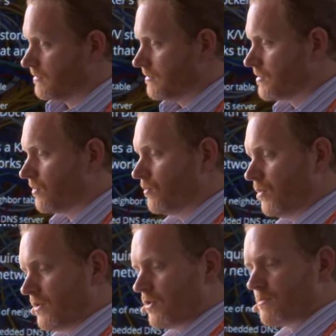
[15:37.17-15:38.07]

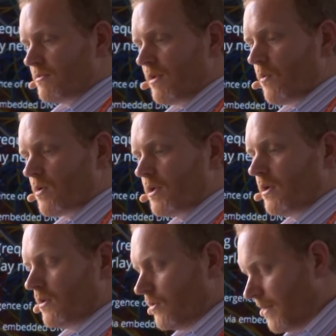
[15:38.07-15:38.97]
So in terms of
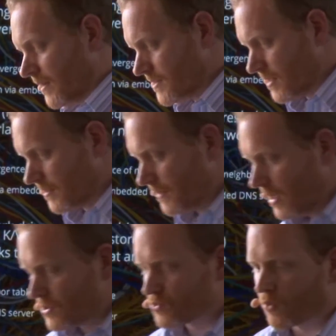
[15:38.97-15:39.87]
networking and load balancing,
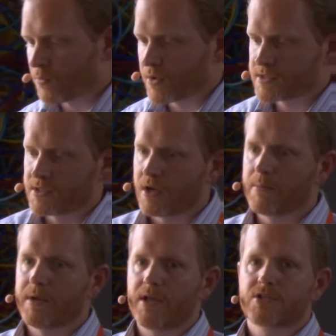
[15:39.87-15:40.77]
Swarm works in
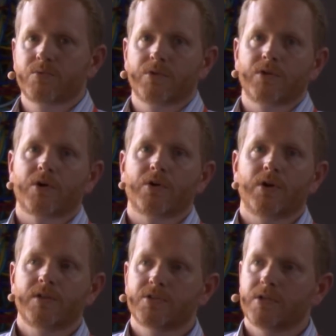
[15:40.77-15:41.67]
combination with Docker
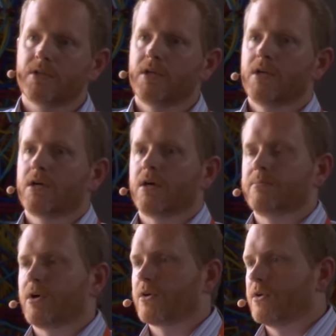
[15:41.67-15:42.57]
Engine.
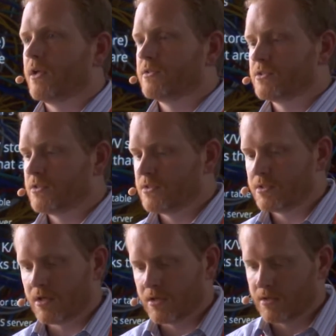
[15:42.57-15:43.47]
Docker
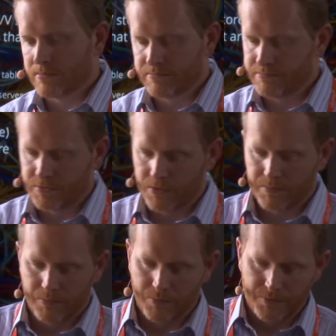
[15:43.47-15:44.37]
Engine,
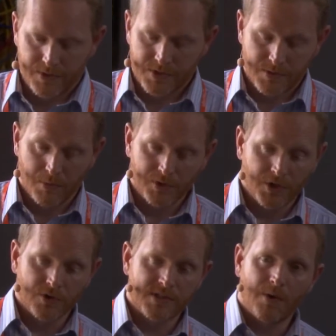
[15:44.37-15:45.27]

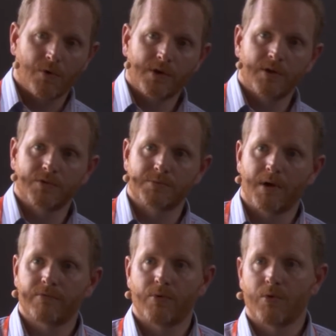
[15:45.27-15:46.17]
multi-host networking was
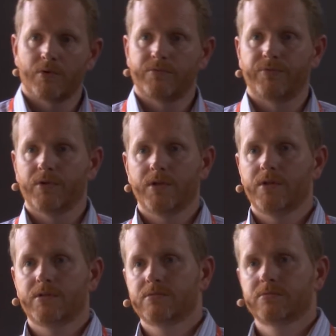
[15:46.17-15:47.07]
brought forward
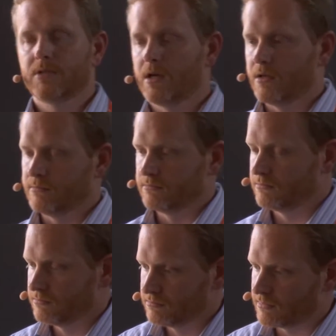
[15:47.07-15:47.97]
fully
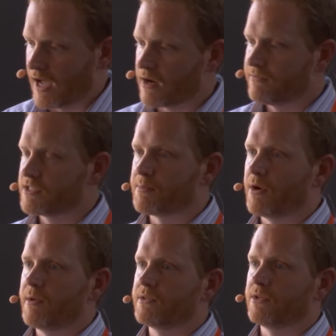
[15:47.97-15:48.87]
out of
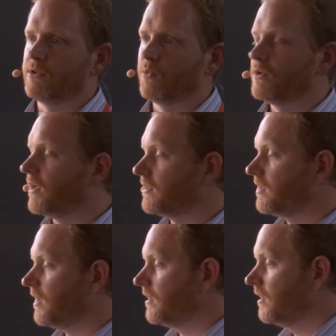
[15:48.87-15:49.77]
experimental in
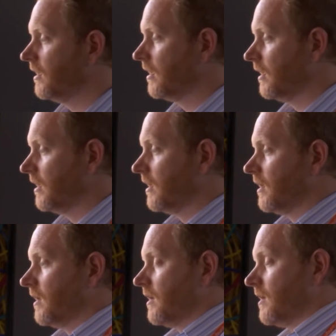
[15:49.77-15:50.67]

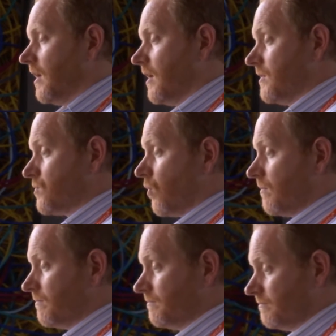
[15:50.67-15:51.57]
1.10.
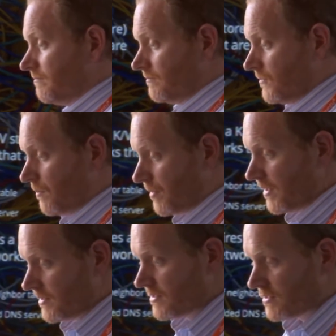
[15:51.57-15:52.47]
Swarm
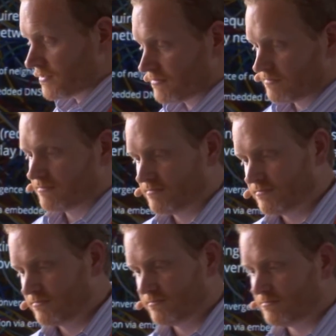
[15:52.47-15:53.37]

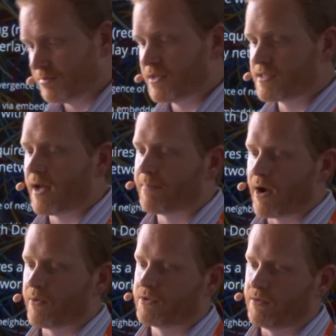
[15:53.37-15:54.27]
brings that
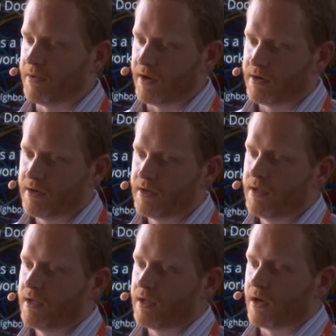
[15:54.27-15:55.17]
power to bear.
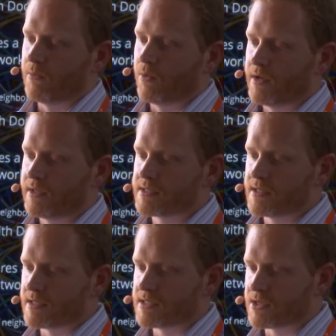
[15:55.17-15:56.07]
What it
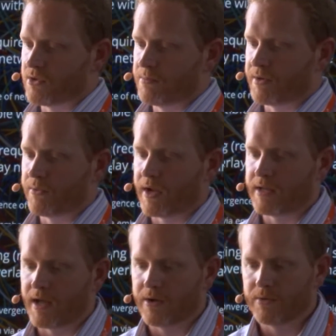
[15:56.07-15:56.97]
doesn't necessarily bring right
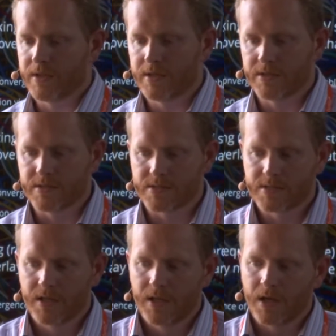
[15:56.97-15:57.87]
now
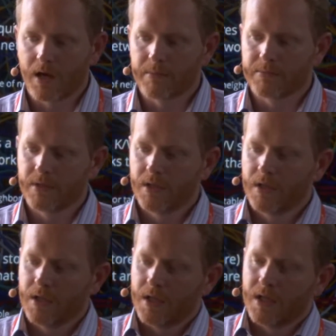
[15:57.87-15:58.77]
is
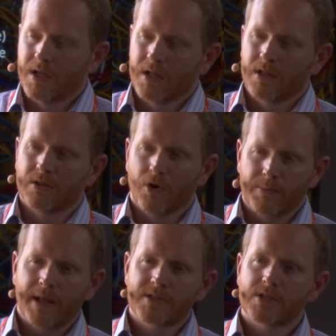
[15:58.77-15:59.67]
load
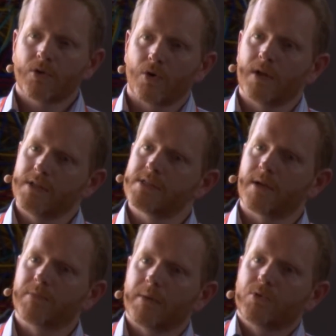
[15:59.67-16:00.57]
balancing, or at least
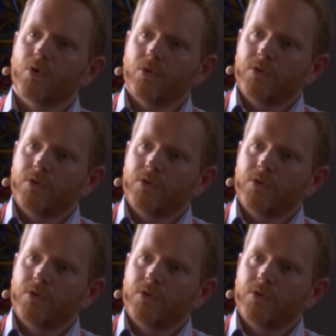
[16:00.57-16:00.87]
I'm told